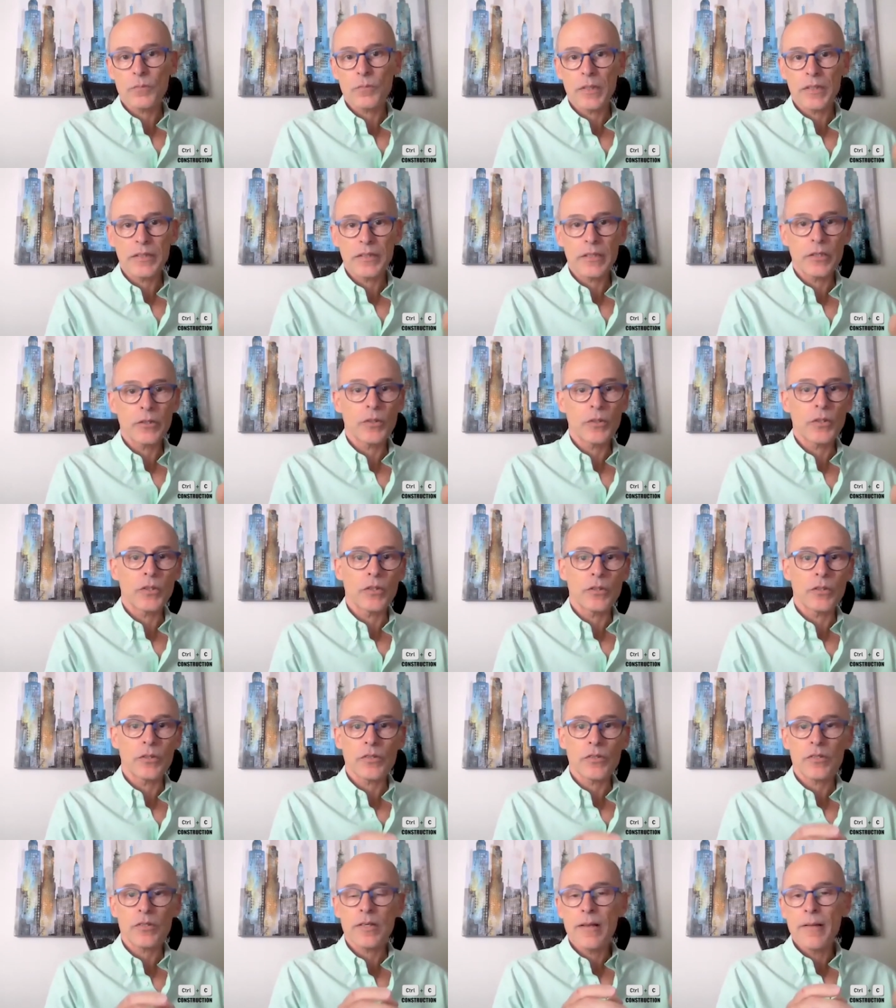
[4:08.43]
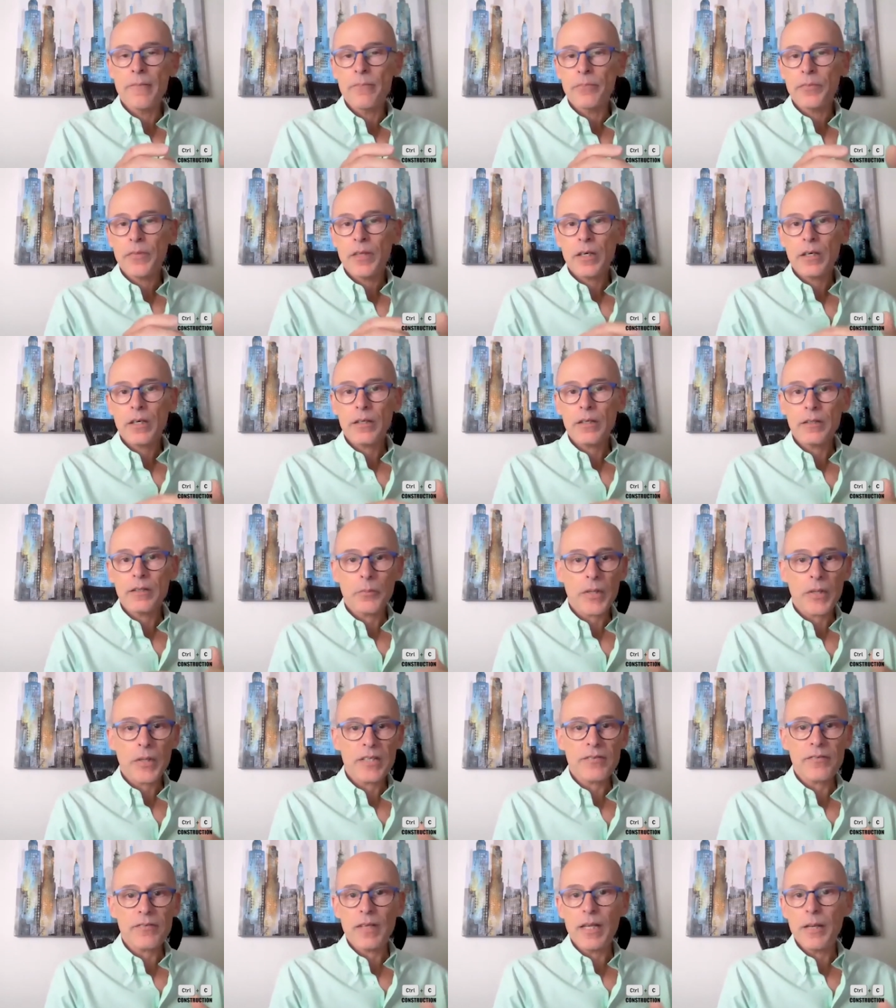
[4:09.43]
materials, the
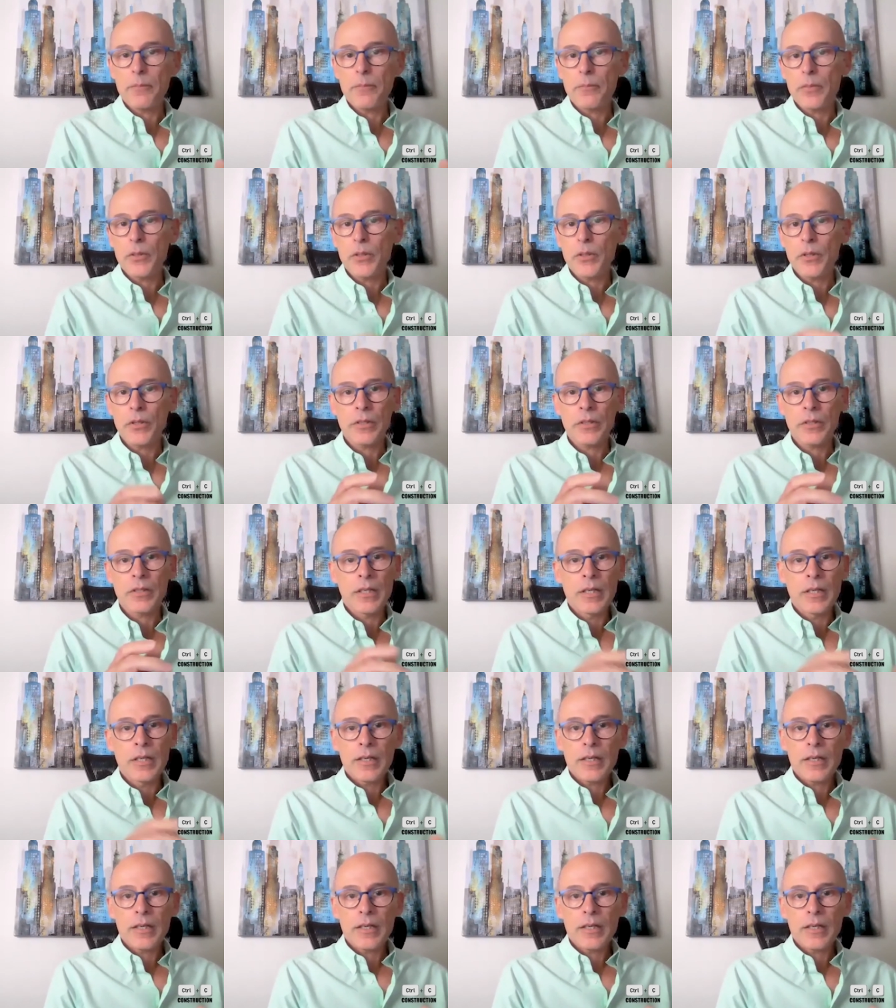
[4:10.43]
price of lumber,